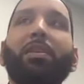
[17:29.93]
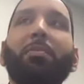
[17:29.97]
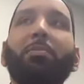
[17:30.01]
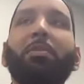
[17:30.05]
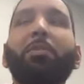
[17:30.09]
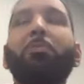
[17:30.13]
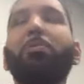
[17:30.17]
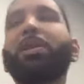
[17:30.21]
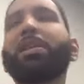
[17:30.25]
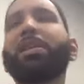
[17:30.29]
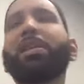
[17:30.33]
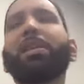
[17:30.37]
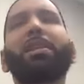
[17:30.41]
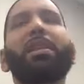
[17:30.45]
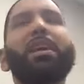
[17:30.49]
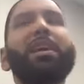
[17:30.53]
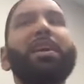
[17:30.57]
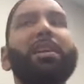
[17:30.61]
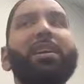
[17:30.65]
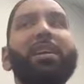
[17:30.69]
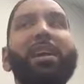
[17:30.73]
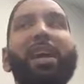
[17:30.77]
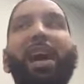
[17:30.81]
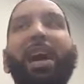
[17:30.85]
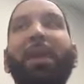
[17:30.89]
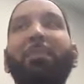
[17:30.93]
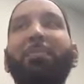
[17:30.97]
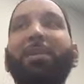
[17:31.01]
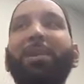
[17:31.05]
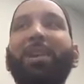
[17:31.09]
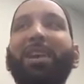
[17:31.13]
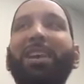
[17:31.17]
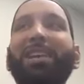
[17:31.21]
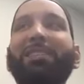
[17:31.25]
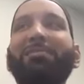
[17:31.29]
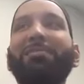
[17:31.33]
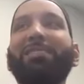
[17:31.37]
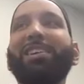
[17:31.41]
But wasn't that going to
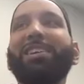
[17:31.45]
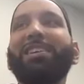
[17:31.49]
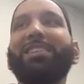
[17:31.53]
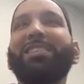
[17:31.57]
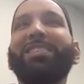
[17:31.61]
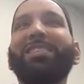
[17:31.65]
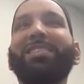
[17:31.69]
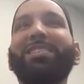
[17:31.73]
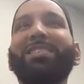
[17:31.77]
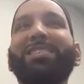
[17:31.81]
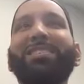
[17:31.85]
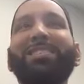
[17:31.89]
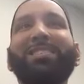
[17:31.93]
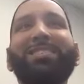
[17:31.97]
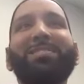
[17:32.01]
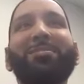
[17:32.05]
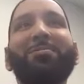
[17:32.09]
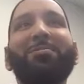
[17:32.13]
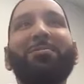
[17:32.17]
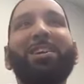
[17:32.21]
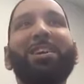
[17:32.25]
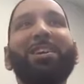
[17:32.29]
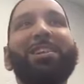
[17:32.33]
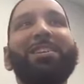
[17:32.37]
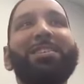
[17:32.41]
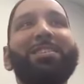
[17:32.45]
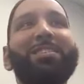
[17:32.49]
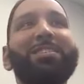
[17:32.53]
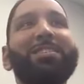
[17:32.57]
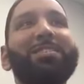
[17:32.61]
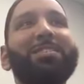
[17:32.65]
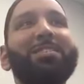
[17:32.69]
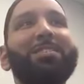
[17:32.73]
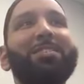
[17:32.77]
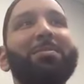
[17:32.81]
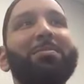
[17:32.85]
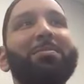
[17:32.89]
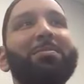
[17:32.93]
happen anyway? Right?
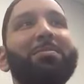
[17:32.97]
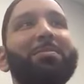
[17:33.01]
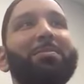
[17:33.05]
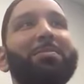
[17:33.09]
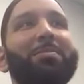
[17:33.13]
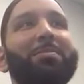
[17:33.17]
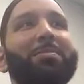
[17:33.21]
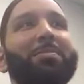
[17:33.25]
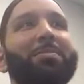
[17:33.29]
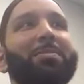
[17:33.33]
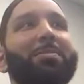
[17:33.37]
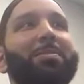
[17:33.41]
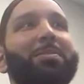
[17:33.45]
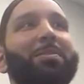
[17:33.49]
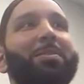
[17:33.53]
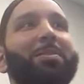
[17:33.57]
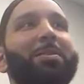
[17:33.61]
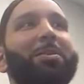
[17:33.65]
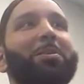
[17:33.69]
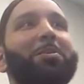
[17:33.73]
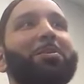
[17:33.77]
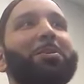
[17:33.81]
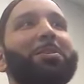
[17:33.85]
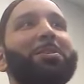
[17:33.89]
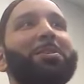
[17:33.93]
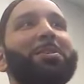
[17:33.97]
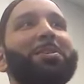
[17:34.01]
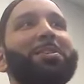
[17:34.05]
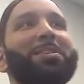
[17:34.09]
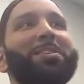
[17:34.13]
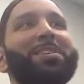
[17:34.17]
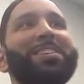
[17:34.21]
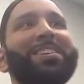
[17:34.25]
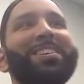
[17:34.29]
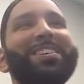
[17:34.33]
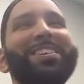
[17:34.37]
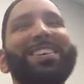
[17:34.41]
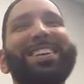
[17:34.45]
Ghosts. Ghosts?
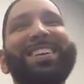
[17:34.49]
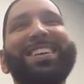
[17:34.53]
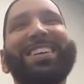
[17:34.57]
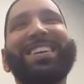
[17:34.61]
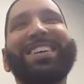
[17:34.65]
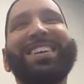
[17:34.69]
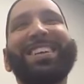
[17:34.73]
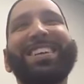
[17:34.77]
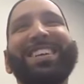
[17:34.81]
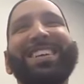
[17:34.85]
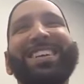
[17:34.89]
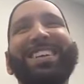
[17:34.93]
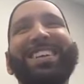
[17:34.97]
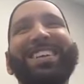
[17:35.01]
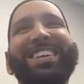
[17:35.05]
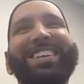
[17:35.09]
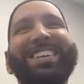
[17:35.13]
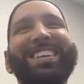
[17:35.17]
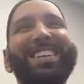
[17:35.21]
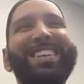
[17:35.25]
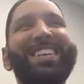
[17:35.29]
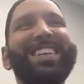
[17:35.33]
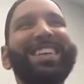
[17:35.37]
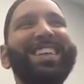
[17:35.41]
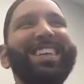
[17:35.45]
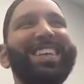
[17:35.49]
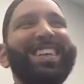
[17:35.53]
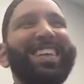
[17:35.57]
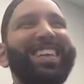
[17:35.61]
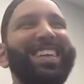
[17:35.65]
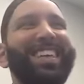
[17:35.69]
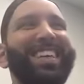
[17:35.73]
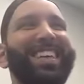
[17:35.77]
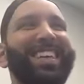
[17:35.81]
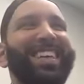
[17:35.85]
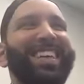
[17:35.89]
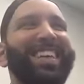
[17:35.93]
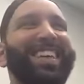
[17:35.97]
Oh,
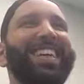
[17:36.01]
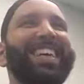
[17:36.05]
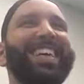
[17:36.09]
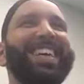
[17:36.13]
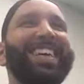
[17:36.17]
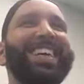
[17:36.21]
okay.